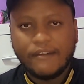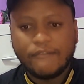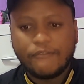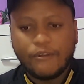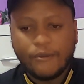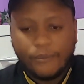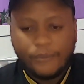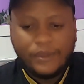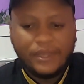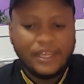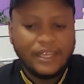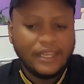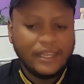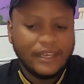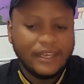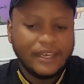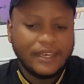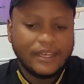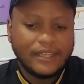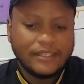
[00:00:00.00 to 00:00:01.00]
for
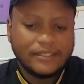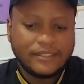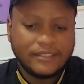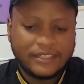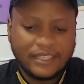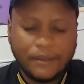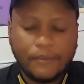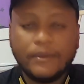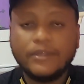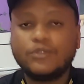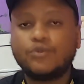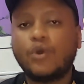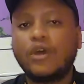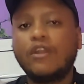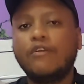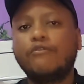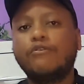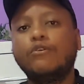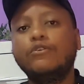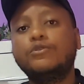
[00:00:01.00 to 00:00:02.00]
me, Sithebe is
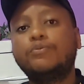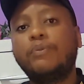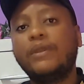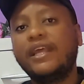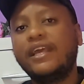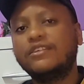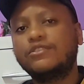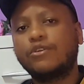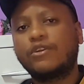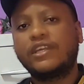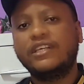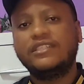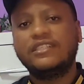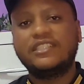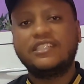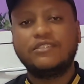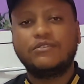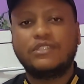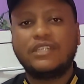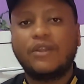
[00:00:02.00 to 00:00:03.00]
one of those players who Kaizer
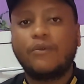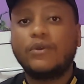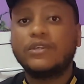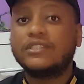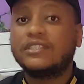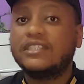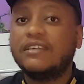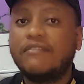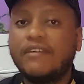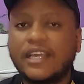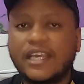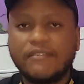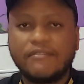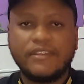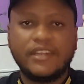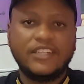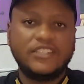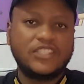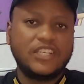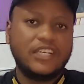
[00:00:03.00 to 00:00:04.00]
Chiefs that was never
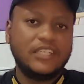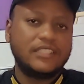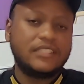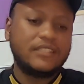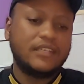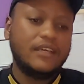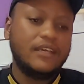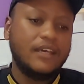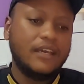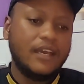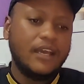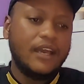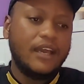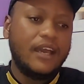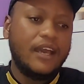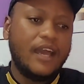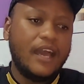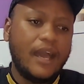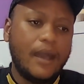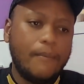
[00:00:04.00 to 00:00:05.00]
given a chance.
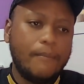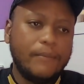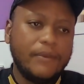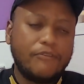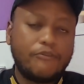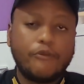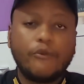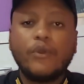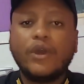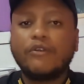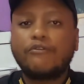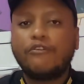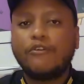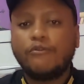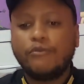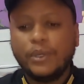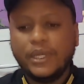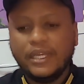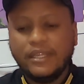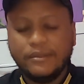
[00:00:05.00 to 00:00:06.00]
If it were for
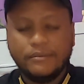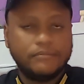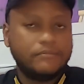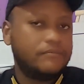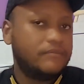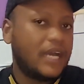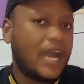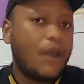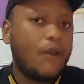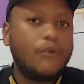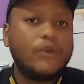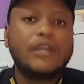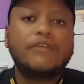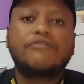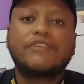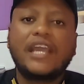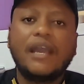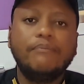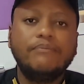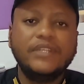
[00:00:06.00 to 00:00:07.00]
me, I would
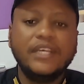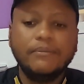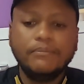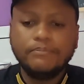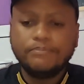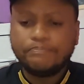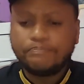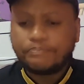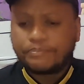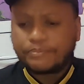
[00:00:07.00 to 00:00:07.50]
have kept him.